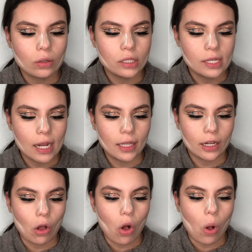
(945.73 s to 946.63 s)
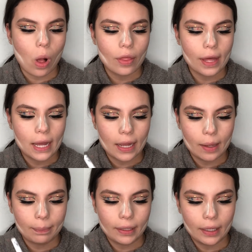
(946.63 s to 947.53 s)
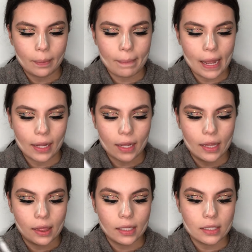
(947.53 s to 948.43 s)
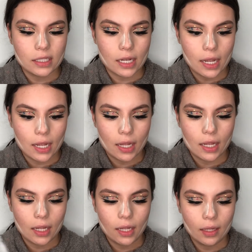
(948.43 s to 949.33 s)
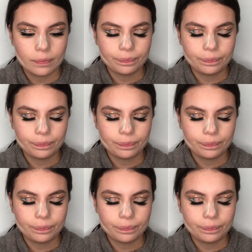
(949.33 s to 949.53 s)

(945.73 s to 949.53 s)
This had like all the hype like back in the day,